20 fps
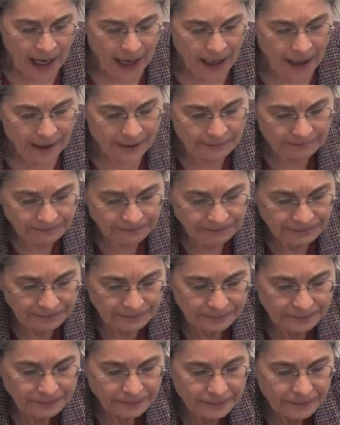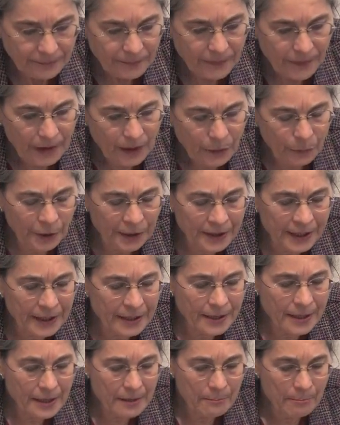Um,
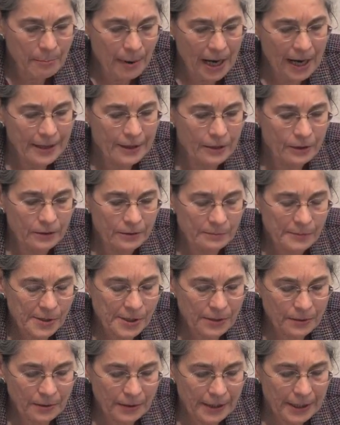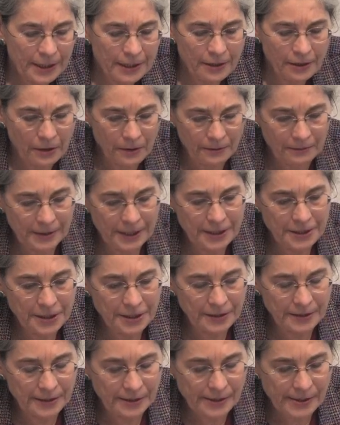within biomes or
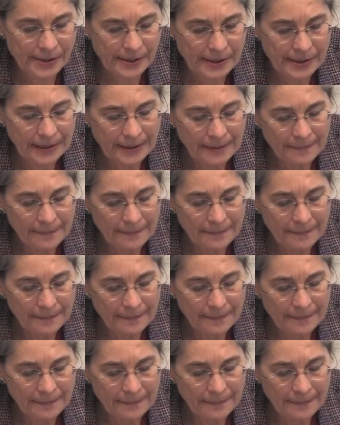ecoregions,